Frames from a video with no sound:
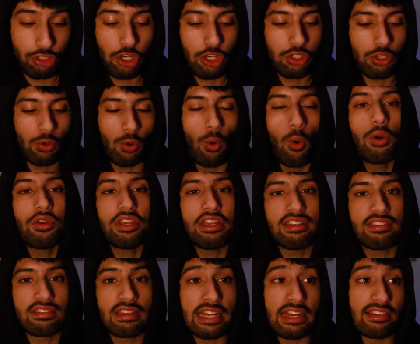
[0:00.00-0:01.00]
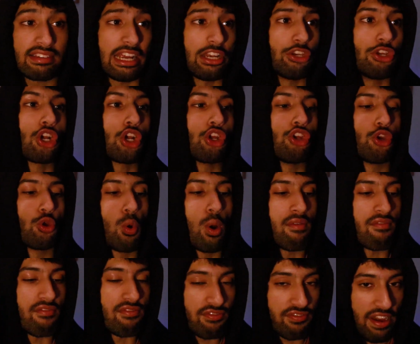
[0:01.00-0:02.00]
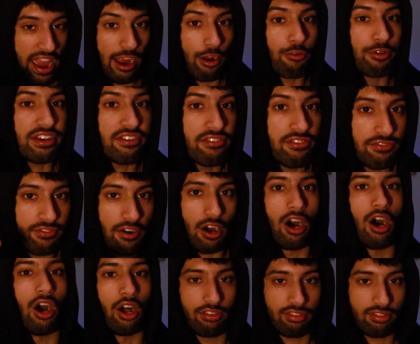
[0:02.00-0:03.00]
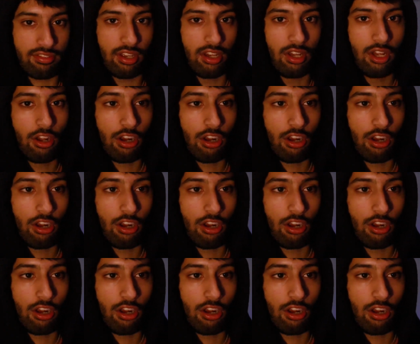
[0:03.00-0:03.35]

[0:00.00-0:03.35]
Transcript: you can do all these things and you can do them very fast.